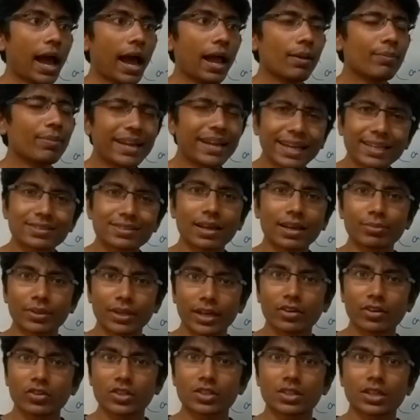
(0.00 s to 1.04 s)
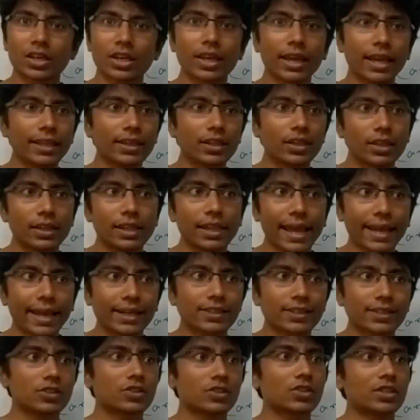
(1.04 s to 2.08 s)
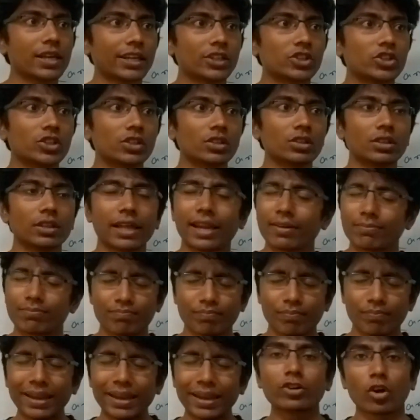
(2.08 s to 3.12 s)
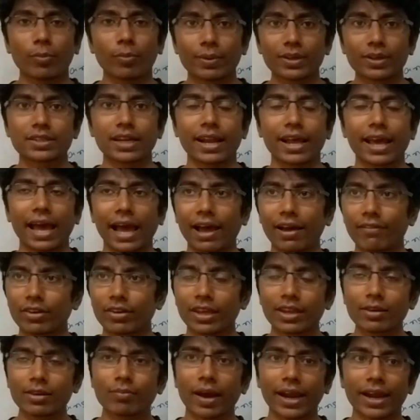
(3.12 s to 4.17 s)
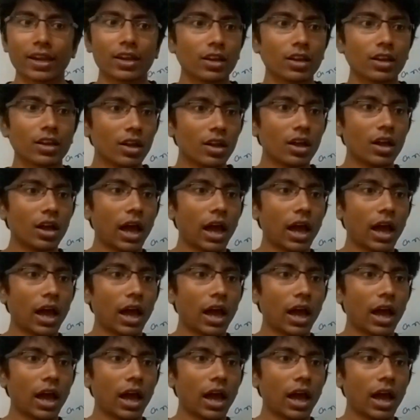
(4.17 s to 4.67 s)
I'll be taking something interesting in the next session. There are many topics that I have in mind.